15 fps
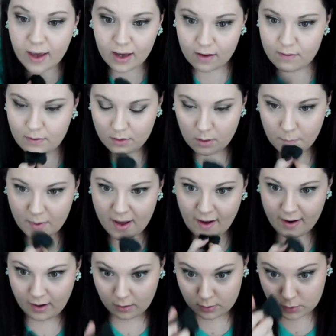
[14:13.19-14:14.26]
Even though my
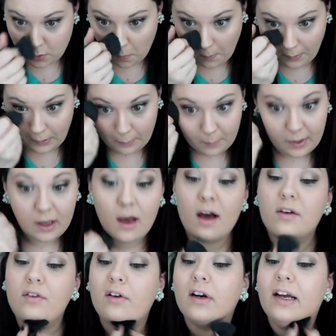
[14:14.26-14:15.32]
hair is going to be
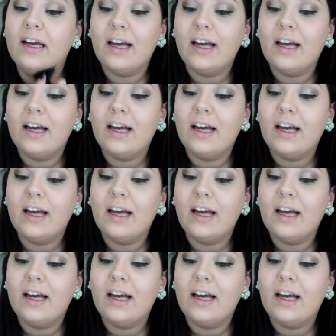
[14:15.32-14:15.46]
covering